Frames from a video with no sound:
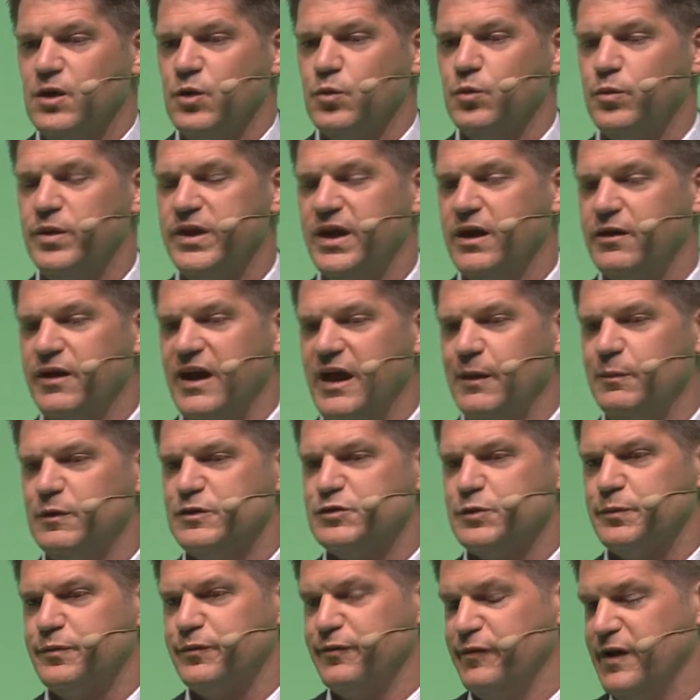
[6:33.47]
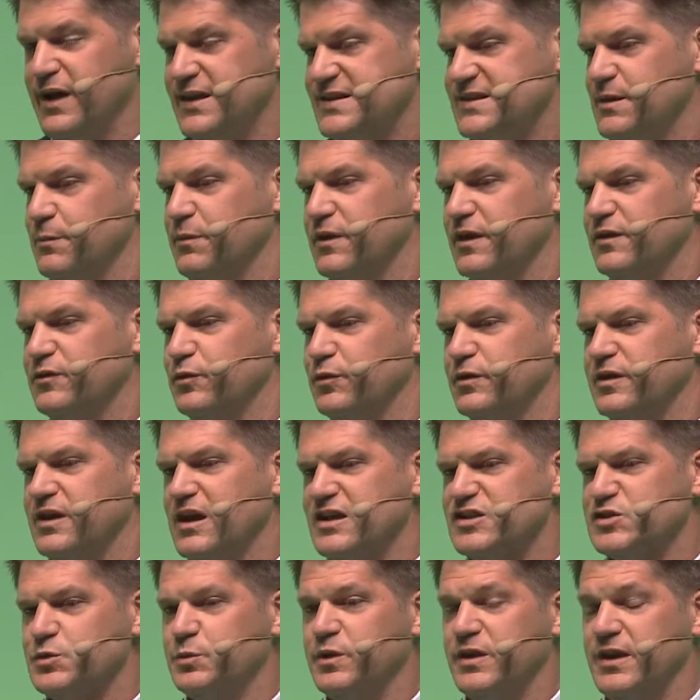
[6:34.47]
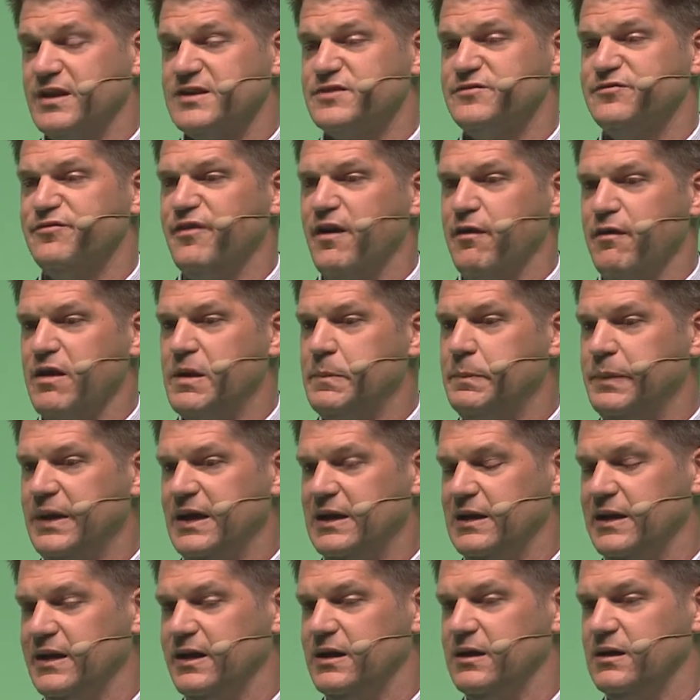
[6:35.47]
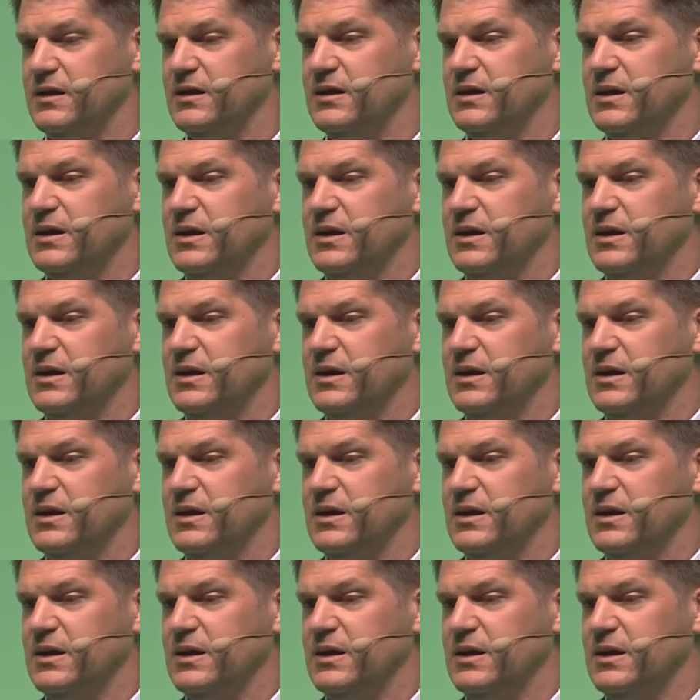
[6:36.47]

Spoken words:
we are able to provide something to the customer that's very appealing